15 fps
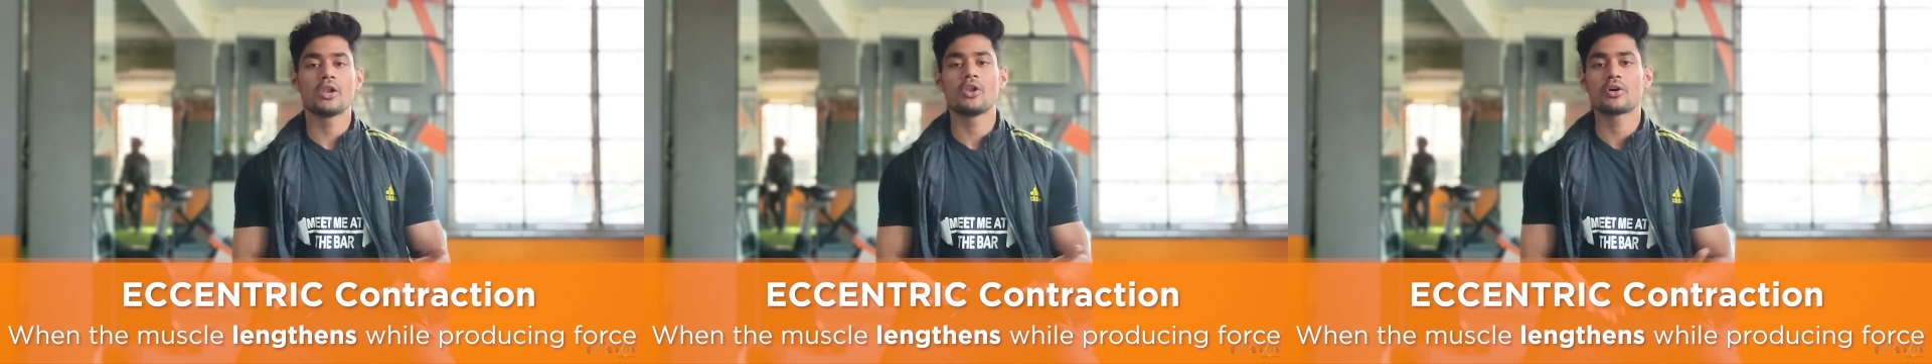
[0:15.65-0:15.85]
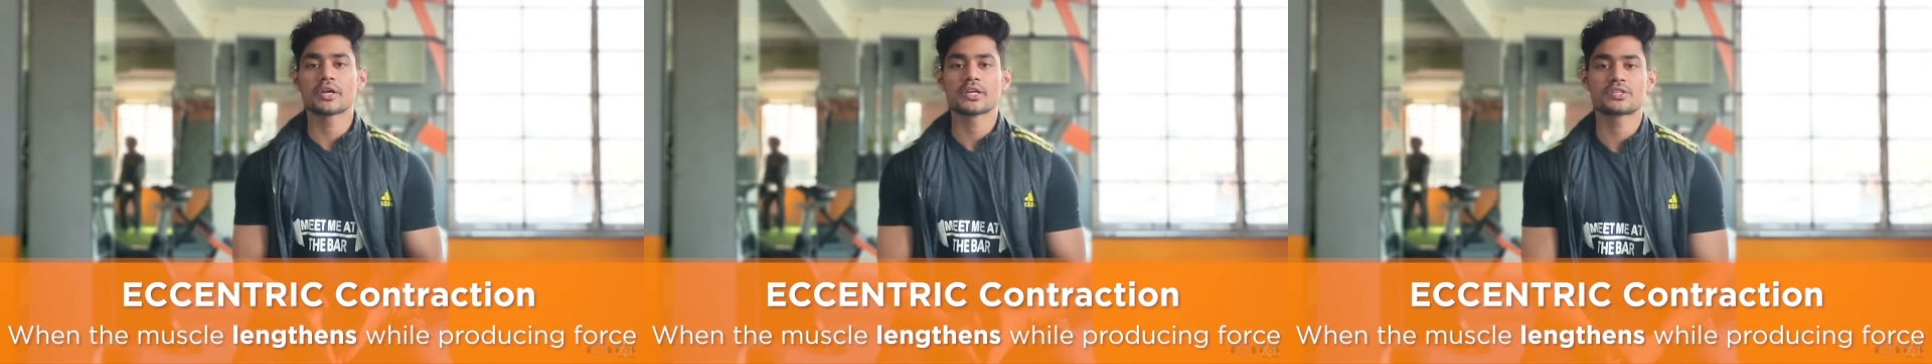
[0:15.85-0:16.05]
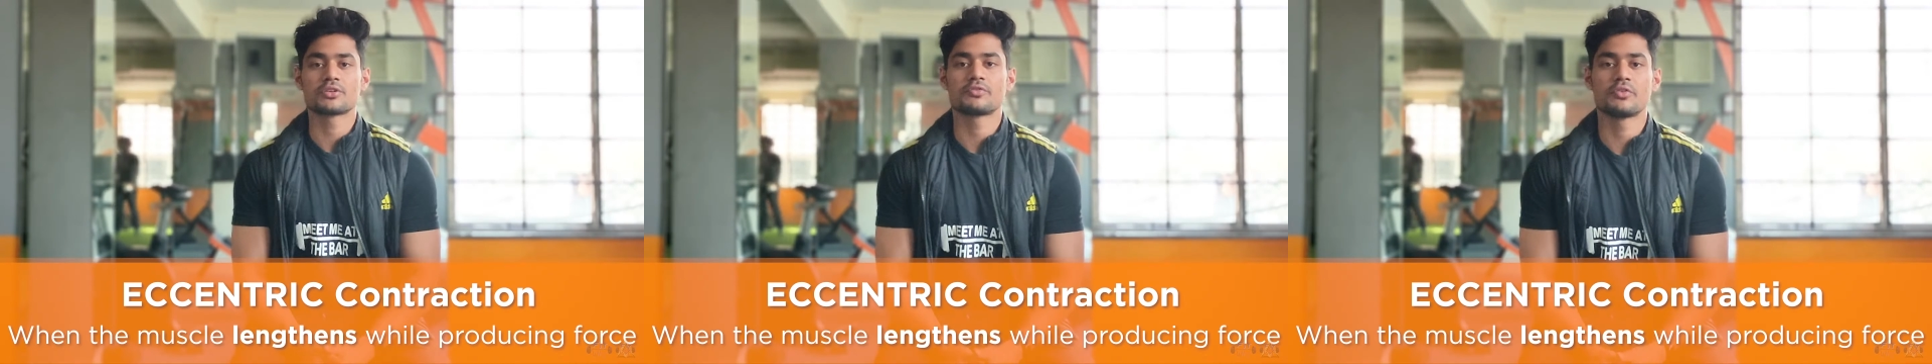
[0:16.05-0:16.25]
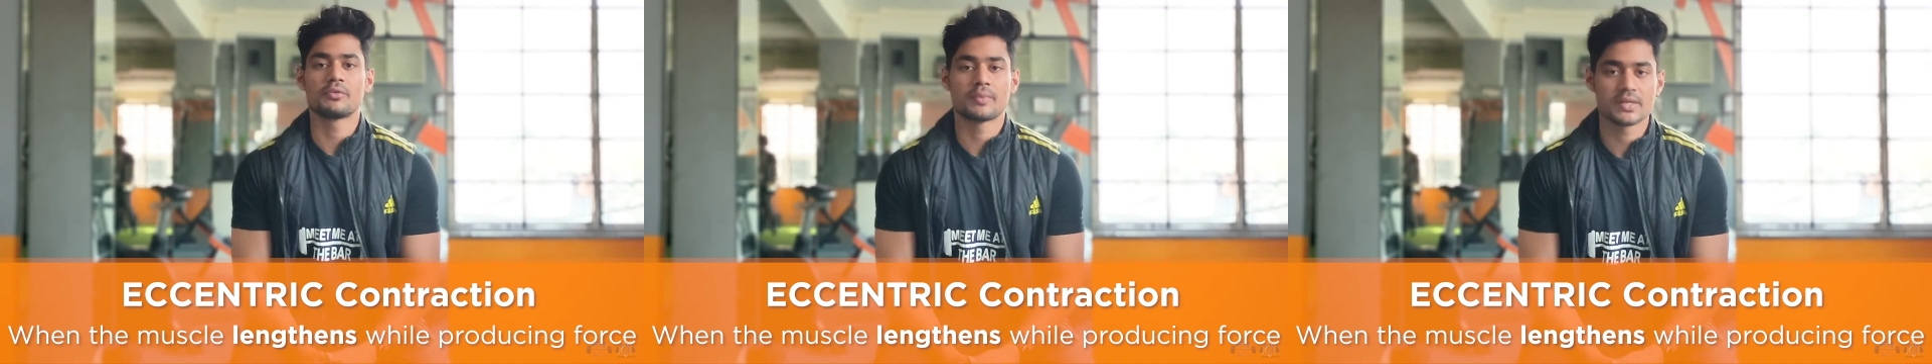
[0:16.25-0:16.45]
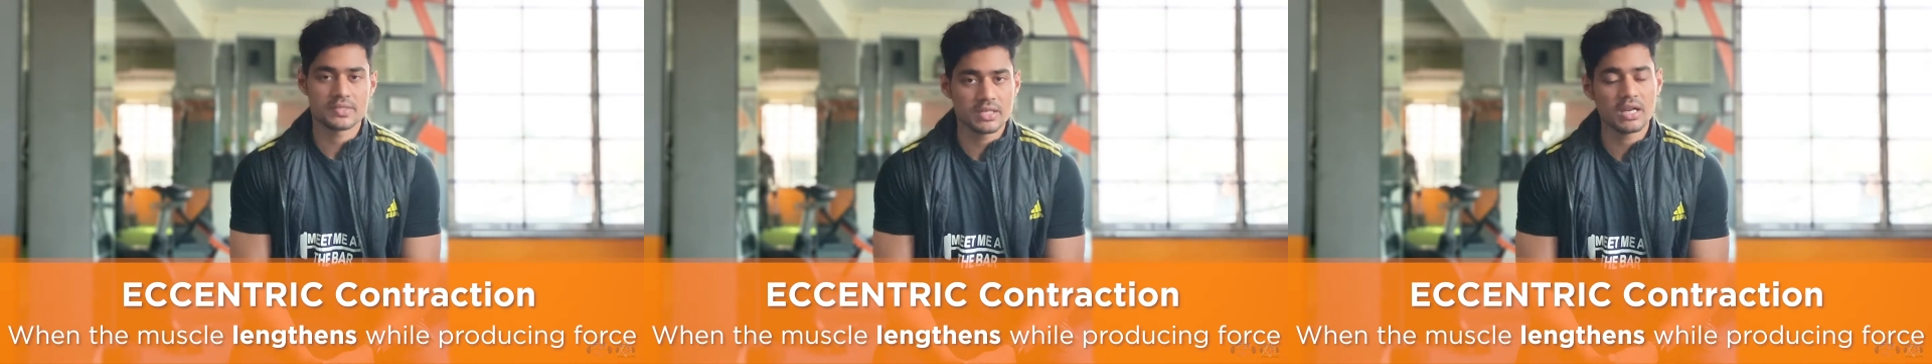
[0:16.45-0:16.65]
elongation of a
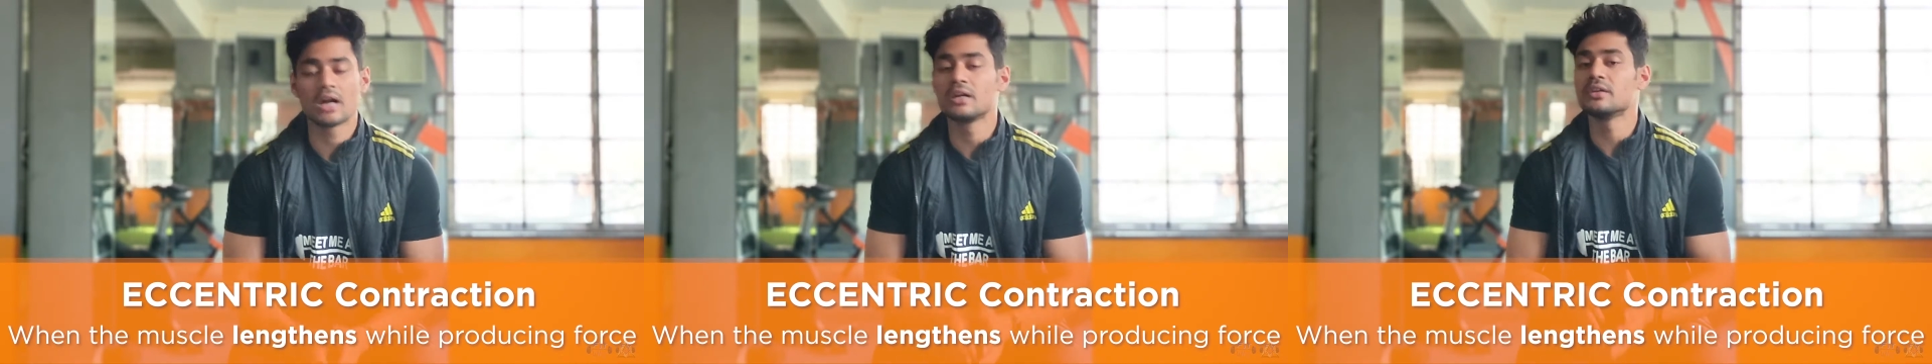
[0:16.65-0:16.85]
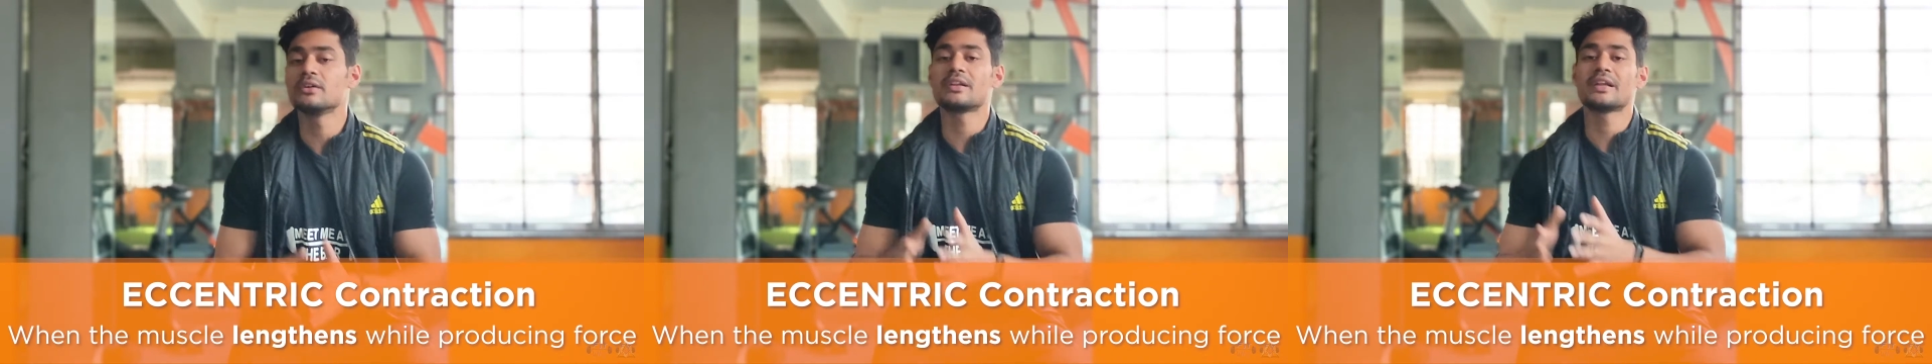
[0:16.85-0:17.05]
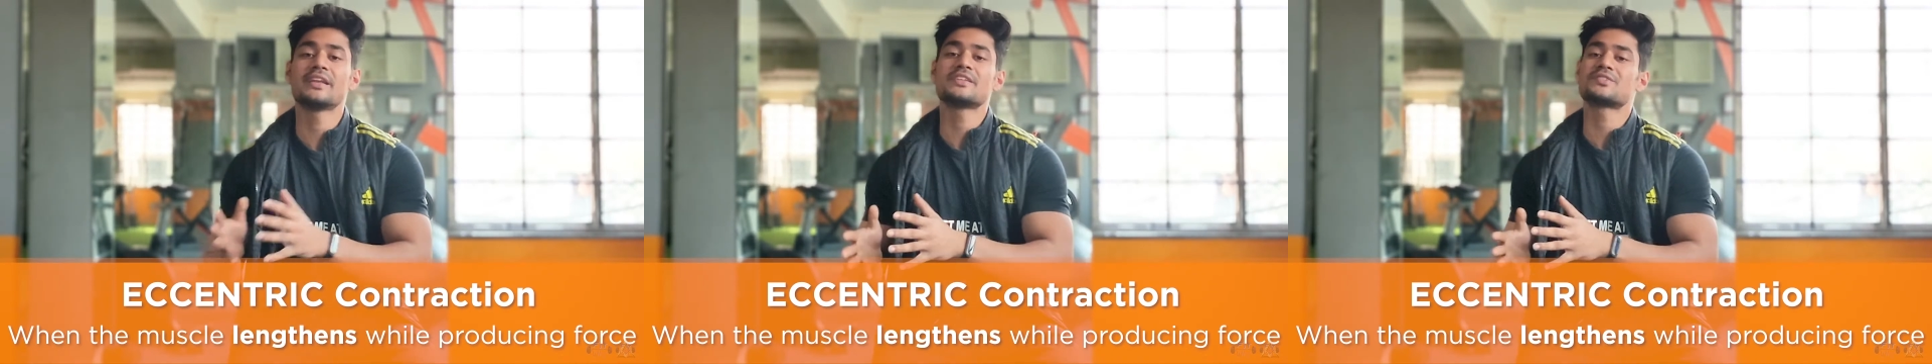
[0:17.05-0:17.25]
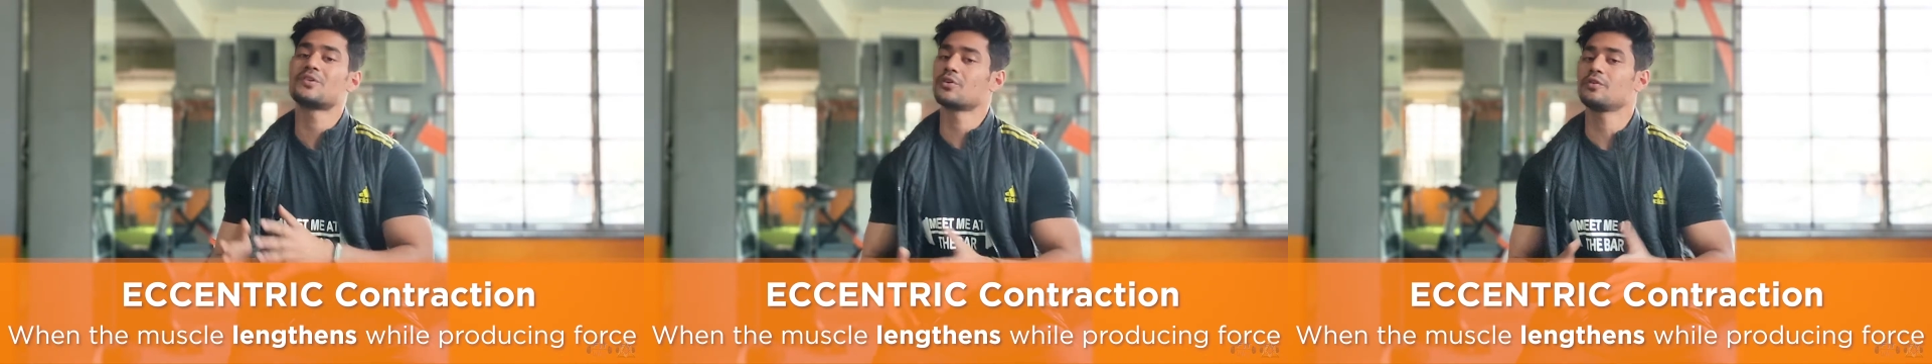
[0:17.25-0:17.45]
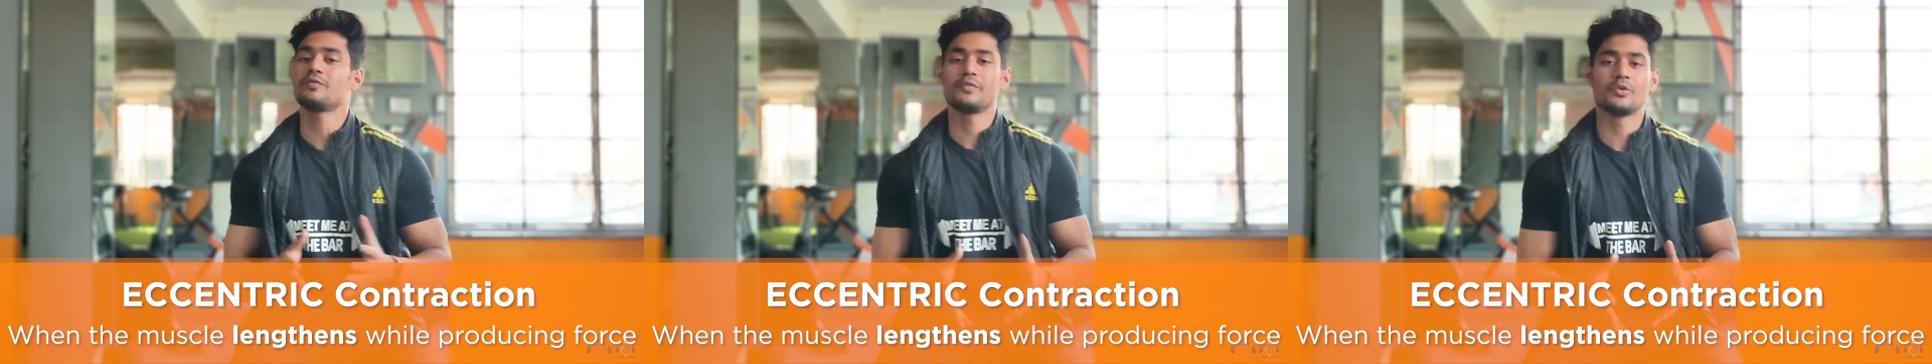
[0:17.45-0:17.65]
muscle under any
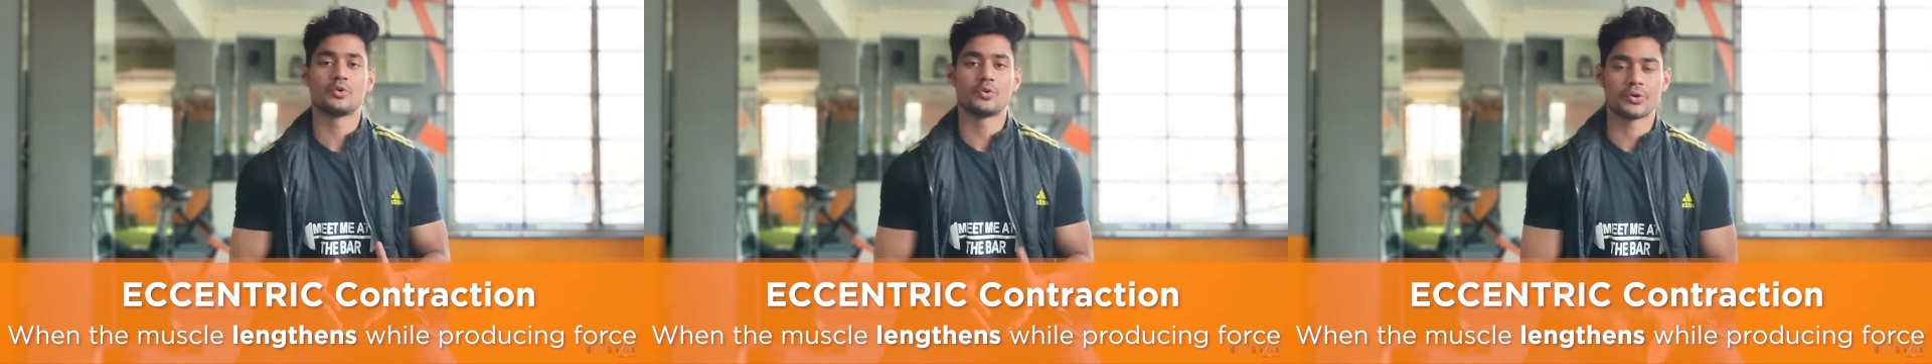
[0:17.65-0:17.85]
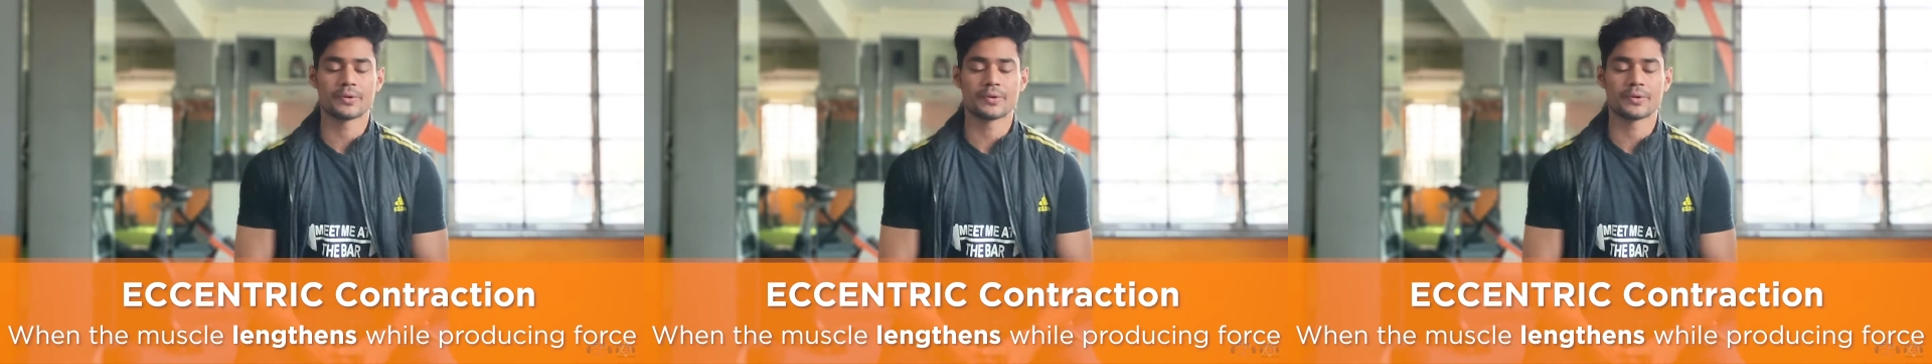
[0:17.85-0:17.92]
sort of load.